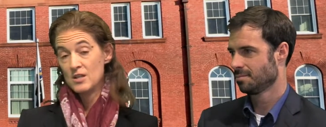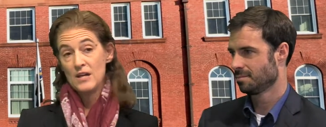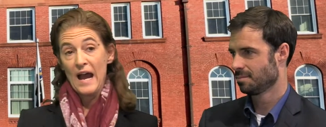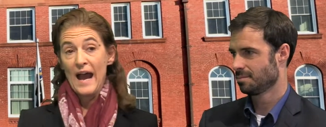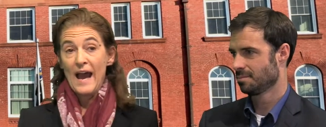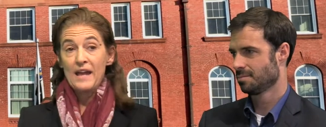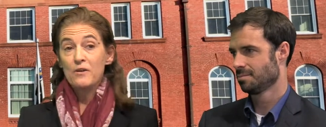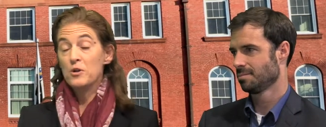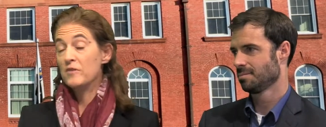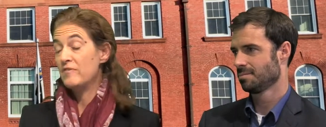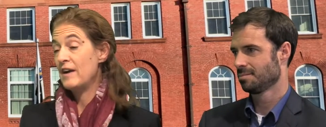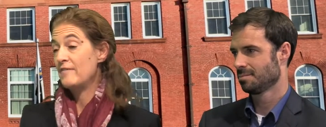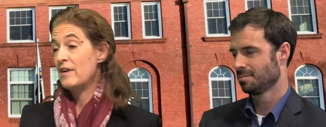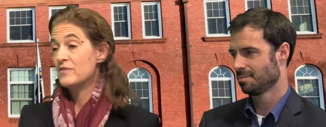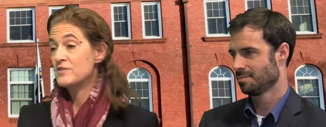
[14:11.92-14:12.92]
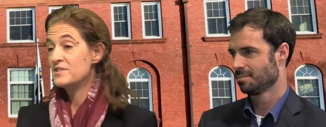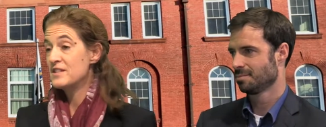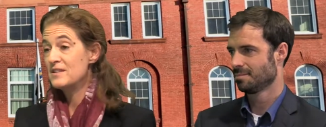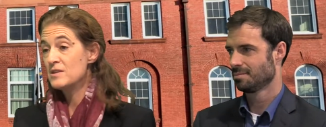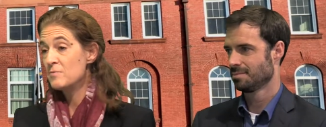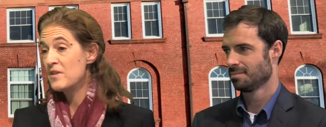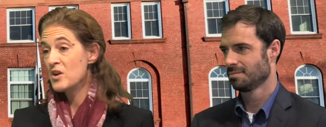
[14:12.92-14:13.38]
Speaker 1: I don't know if I've ever seen them
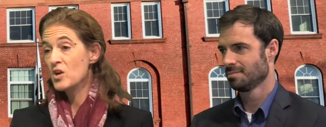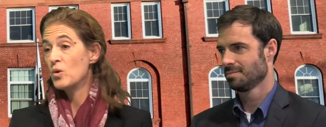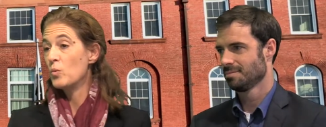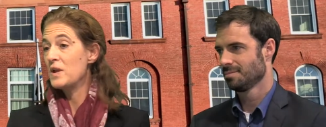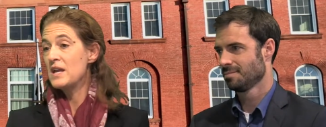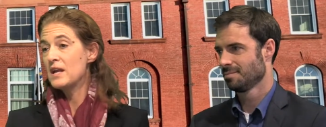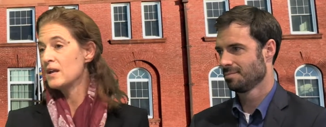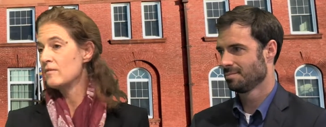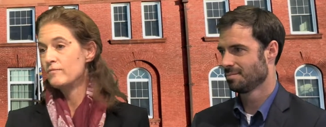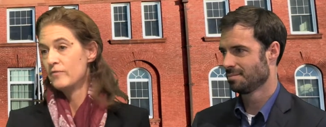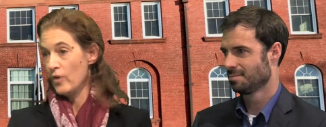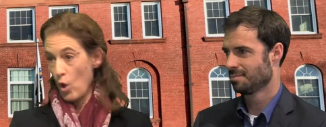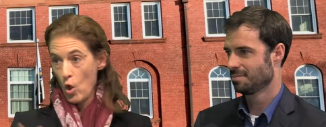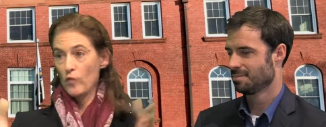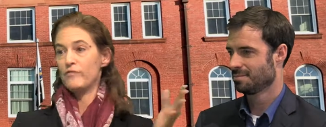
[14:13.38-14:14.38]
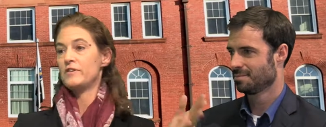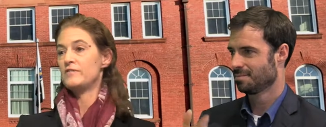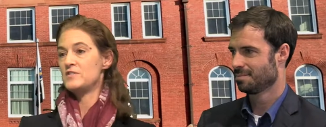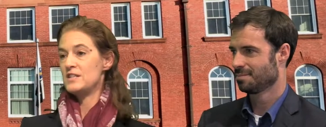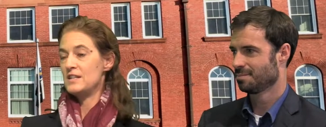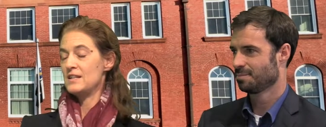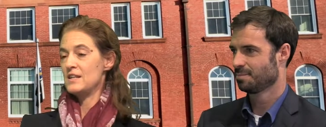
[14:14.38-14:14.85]
there a week, the whole
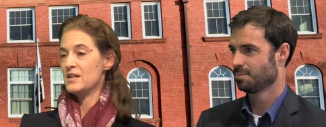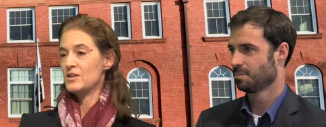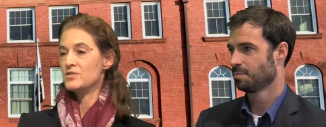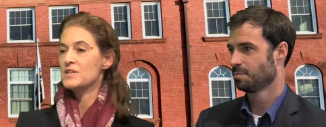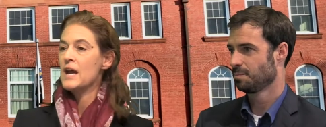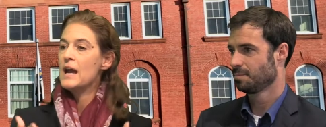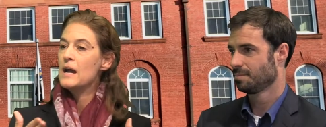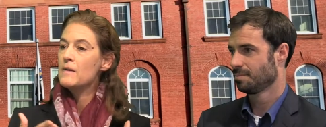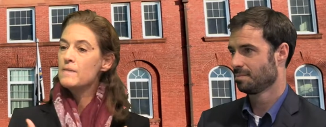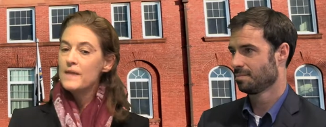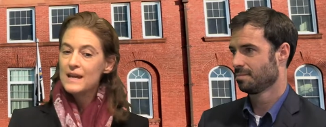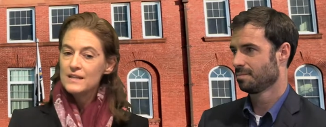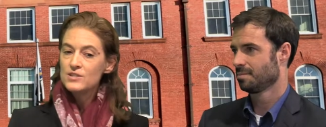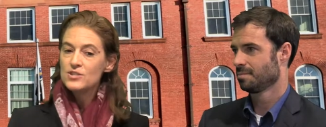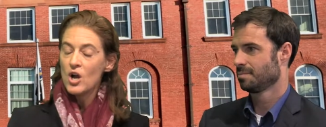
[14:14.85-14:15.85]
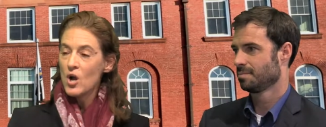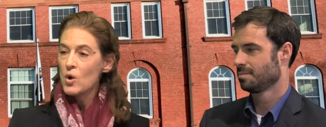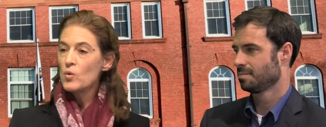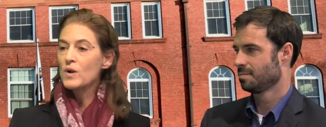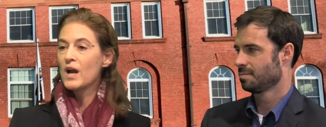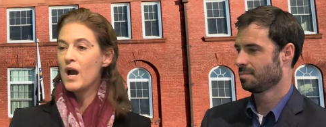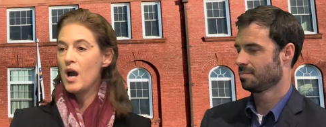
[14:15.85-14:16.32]
15 years. Right. They don't
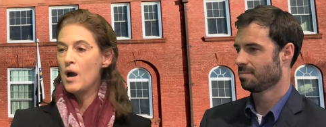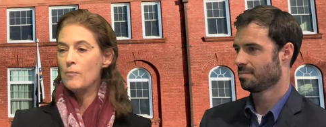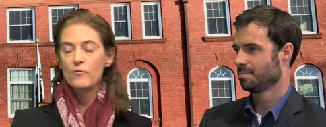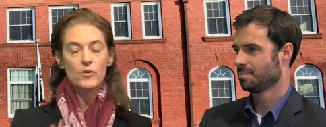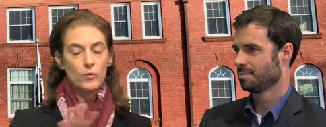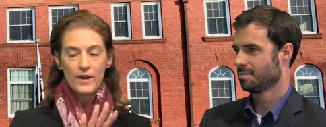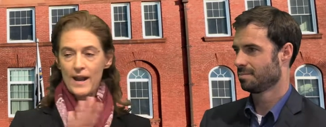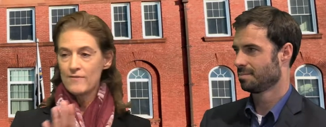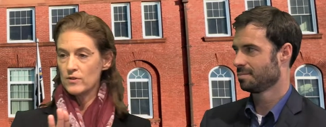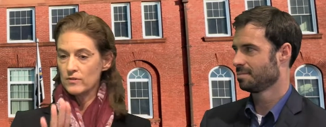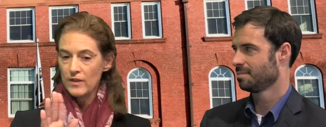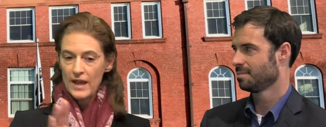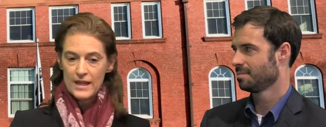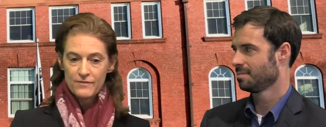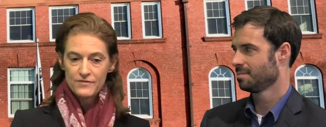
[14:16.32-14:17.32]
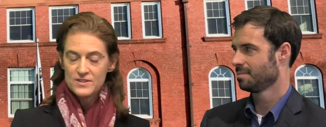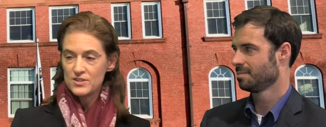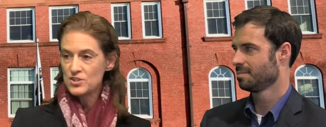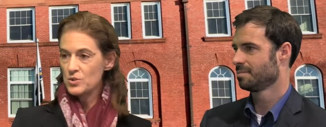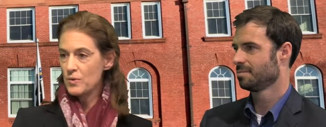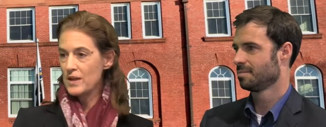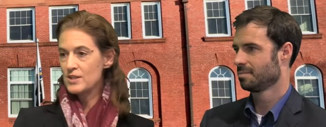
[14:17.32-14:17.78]
come for whatever life
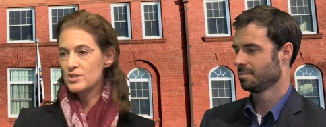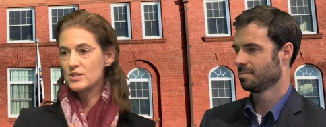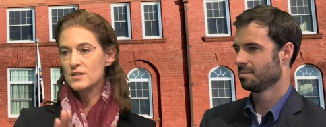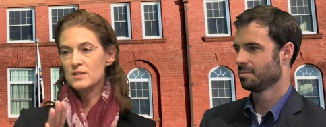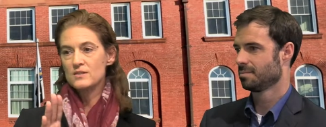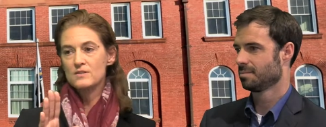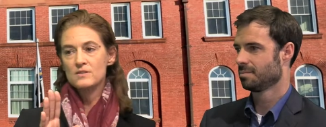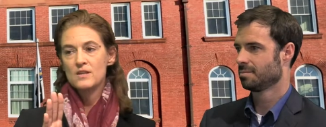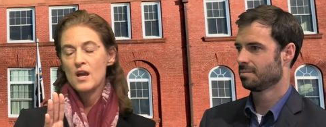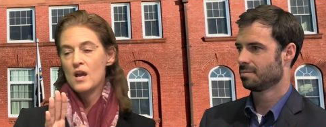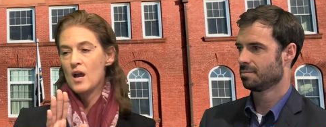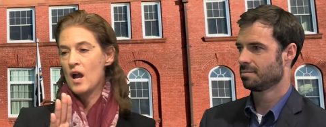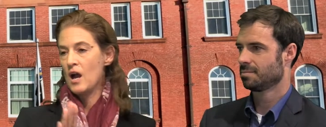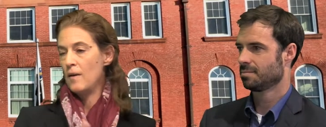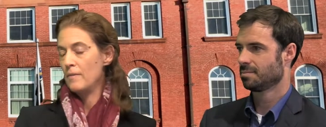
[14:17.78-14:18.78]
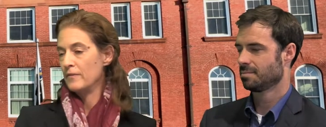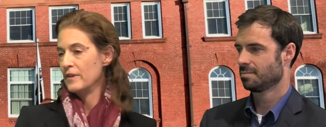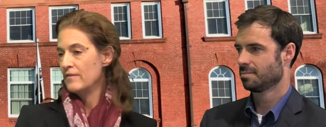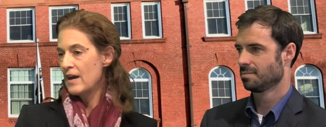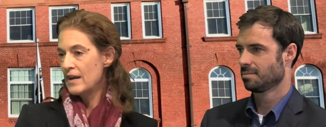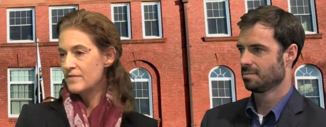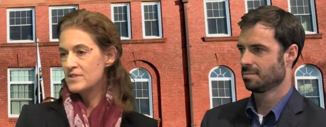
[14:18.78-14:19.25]
situation, um, live out
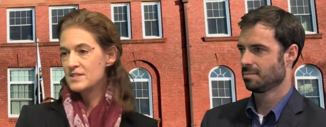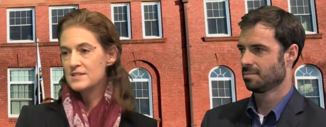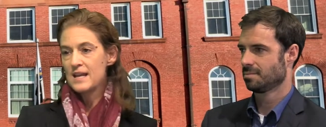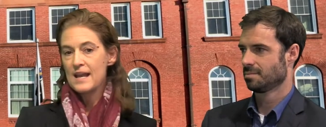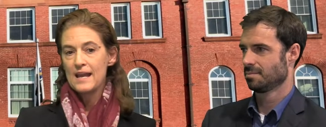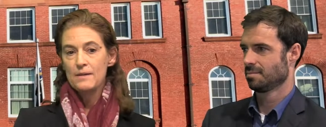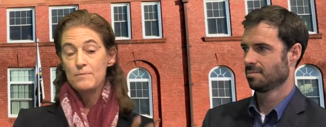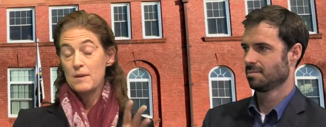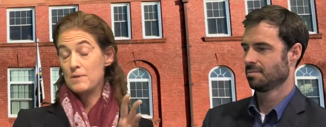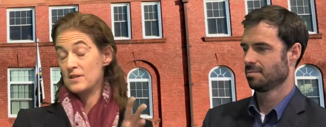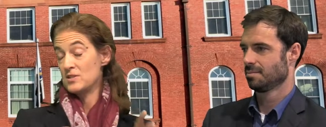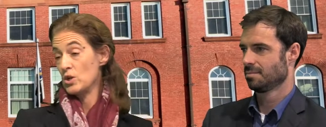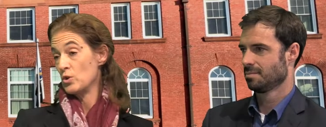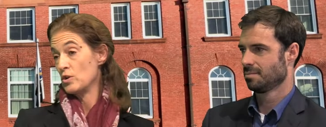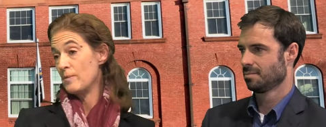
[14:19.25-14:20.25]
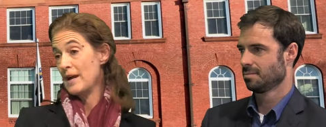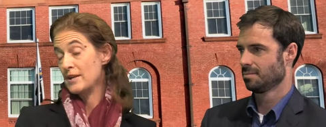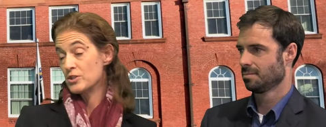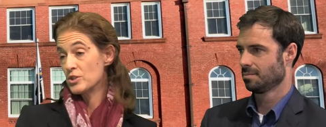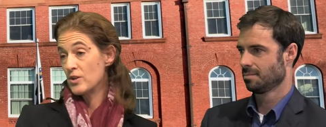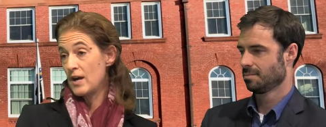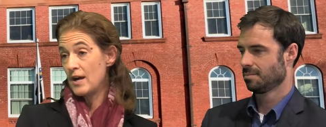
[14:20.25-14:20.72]
of state, maybe it's owned by a
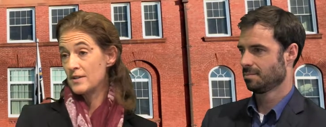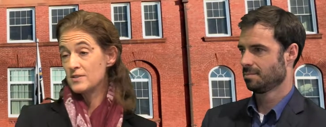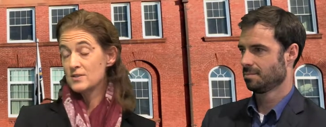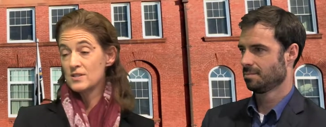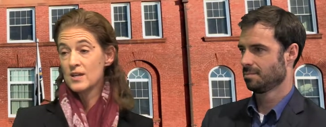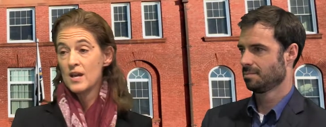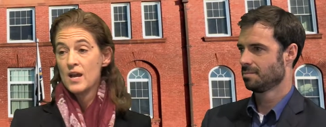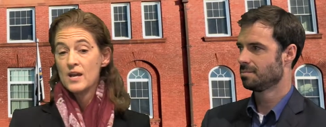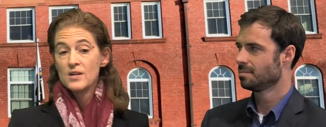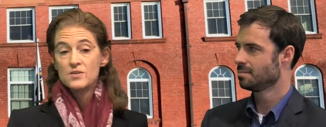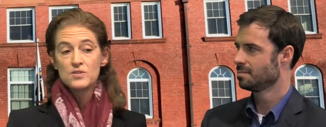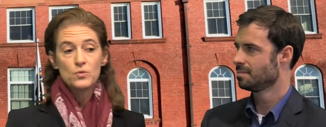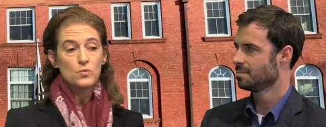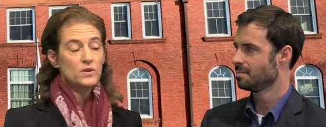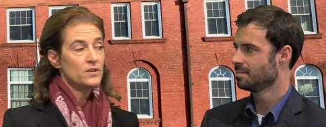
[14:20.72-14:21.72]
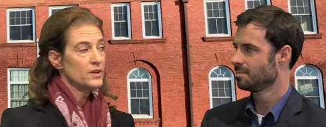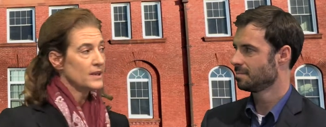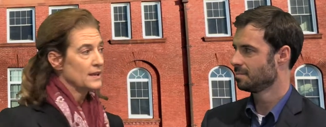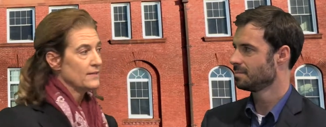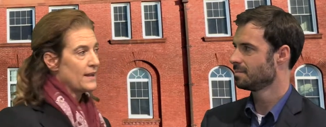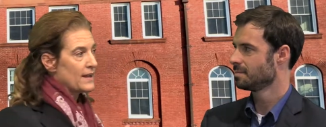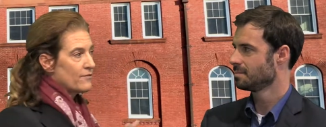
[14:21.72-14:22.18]
trust. So we're looking
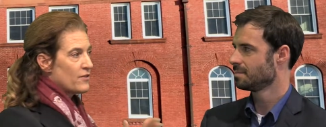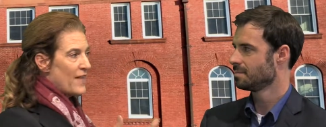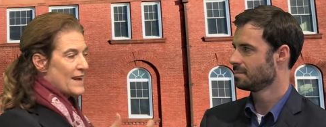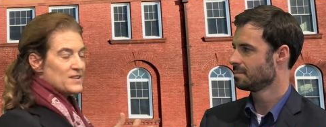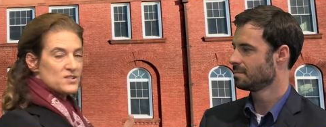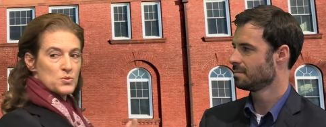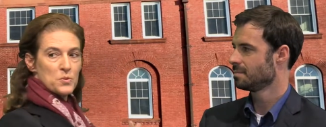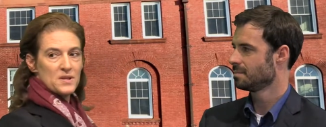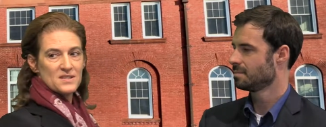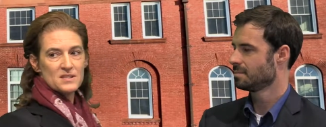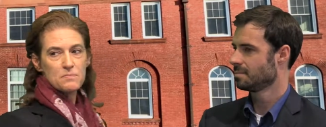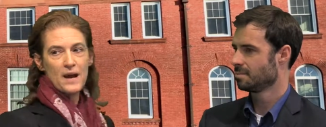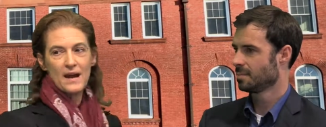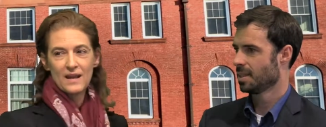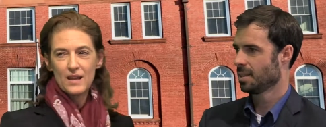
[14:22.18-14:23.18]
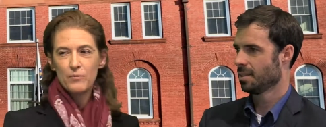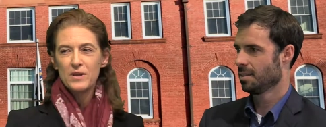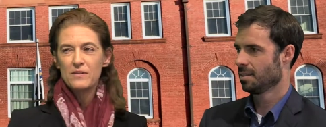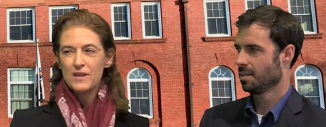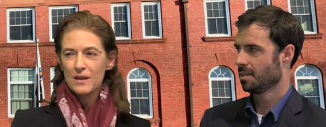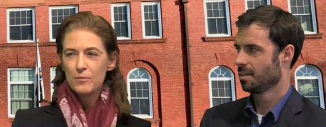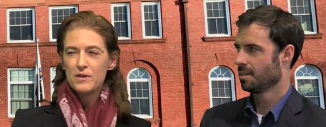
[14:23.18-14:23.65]
like for that sweet spot. Can we
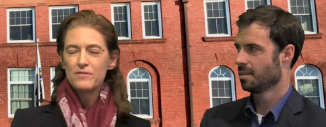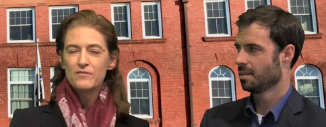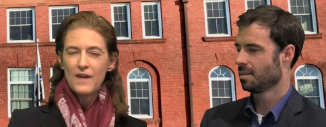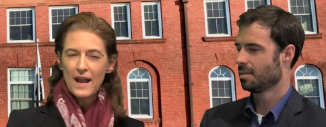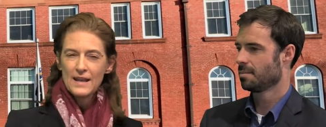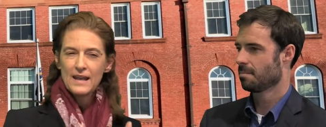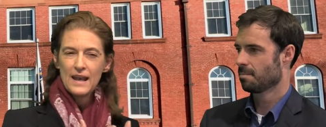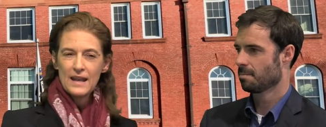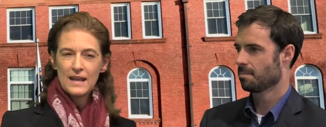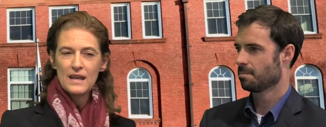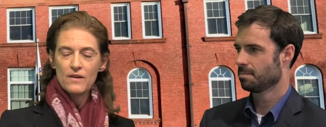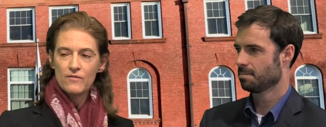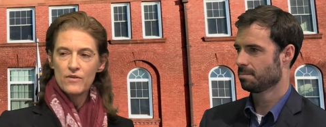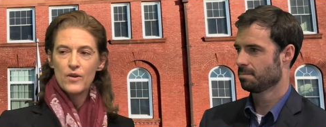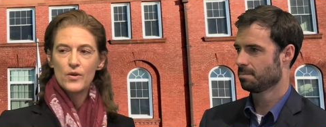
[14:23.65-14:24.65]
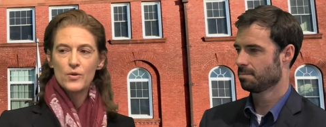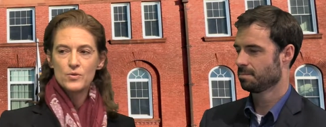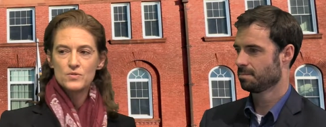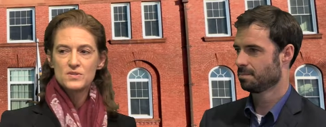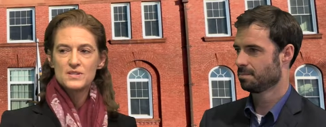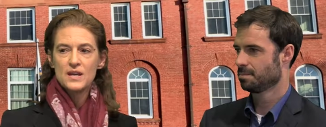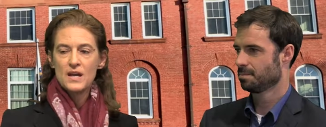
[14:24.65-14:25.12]
can we find any mm -hmm. of mm-hmm. those